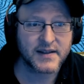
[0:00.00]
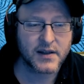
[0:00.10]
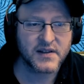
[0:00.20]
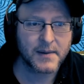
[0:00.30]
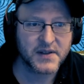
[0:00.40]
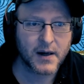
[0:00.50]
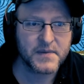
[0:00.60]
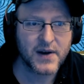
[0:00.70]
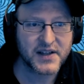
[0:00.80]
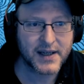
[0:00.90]
So
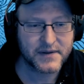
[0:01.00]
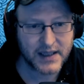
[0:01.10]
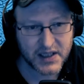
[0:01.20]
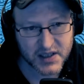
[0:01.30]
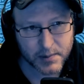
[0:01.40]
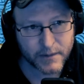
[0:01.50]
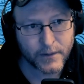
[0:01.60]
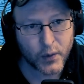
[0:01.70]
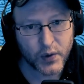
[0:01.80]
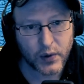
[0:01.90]
sometimes you actually have to Aegis
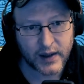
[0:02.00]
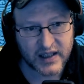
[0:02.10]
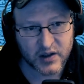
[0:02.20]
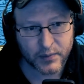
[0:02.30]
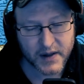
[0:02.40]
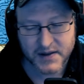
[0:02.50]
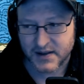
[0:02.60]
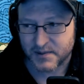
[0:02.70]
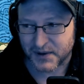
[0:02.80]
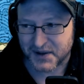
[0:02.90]
before you eat your
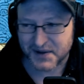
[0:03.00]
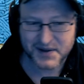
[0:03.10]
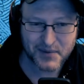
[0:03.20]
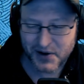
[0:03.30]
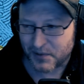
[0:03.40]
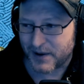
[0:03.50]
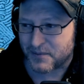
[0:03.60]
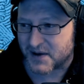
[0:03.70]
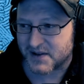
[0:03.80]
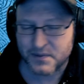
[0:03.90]
presence, because there might not be a
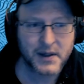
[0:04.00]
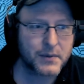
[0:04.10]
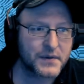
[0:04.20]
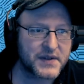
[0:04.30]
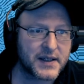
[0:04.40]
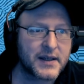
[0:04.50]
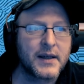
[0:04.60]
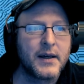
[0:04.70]
presence where you want it.